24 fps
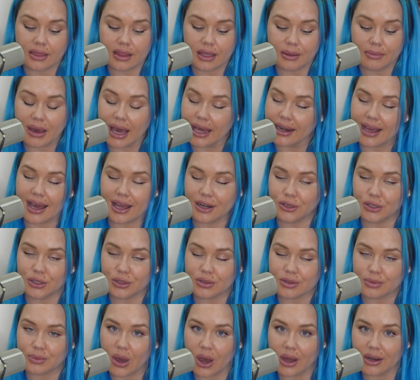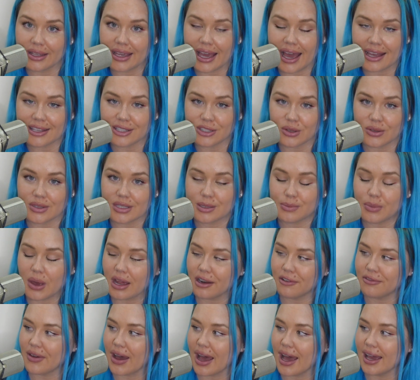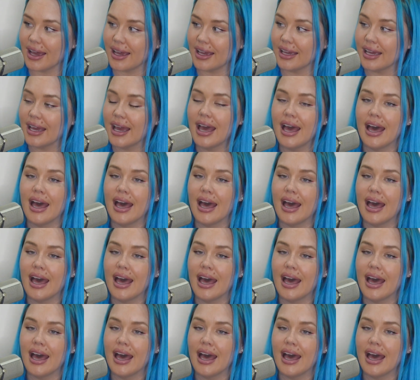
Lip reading: the Mad Hatter News podcast on Spotify.